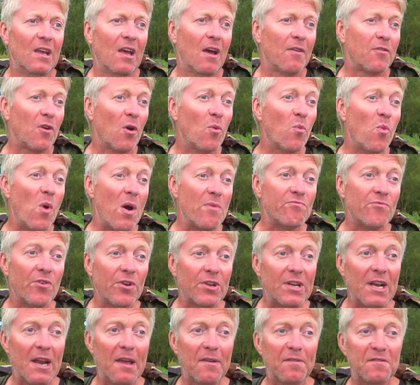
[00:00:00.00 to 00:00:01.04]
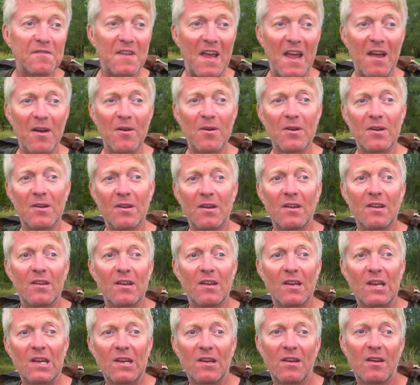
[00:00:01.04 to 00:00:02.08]
I've got one rod left out.
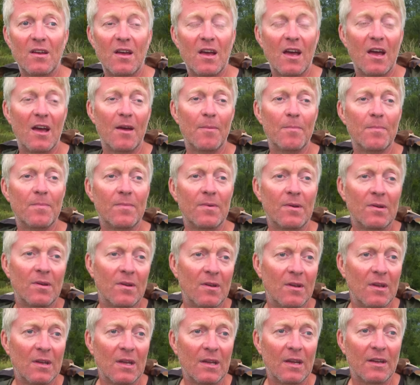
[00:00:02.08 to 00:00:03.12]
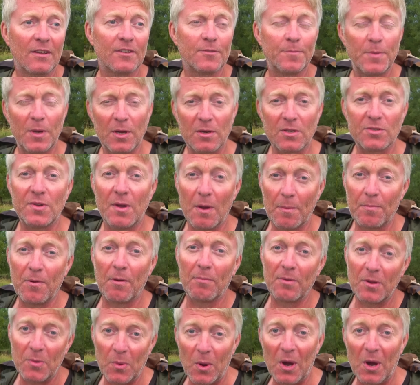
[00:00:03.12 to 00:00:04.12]
Um, to be honest with you, I'll probably